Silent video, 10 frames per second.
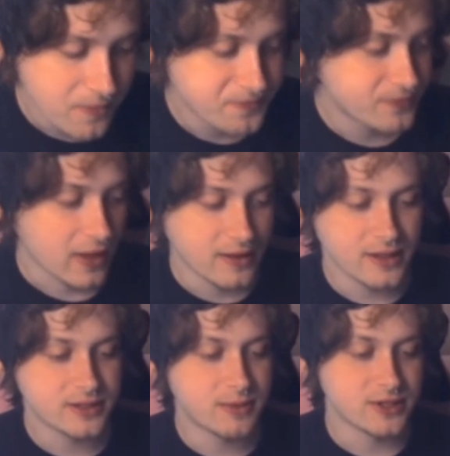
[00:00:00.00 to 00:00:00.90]
I think it's a much
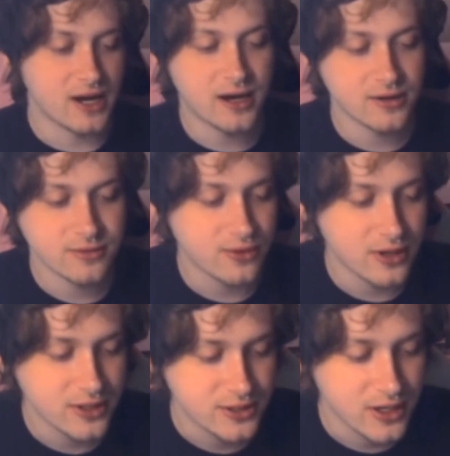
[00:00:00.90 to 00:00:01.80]
higher quality
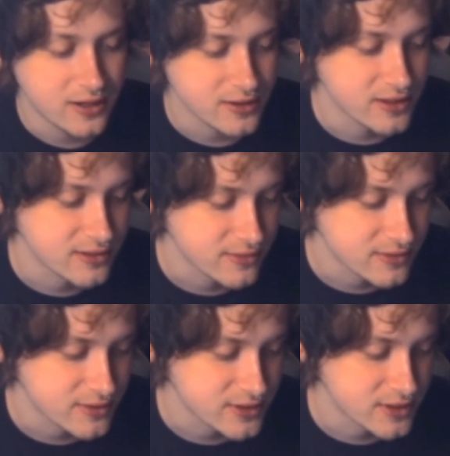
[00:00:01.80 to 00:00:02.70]
chocolate than what's in
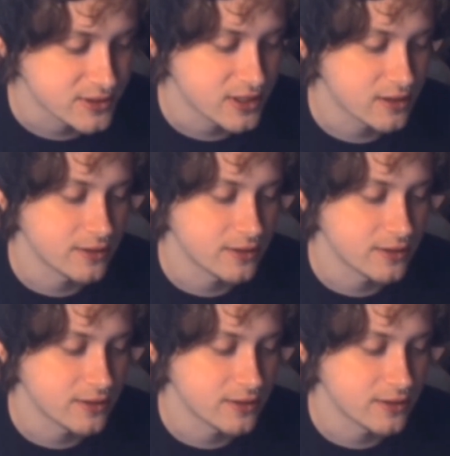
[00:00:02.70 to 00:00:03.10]
the Snickers.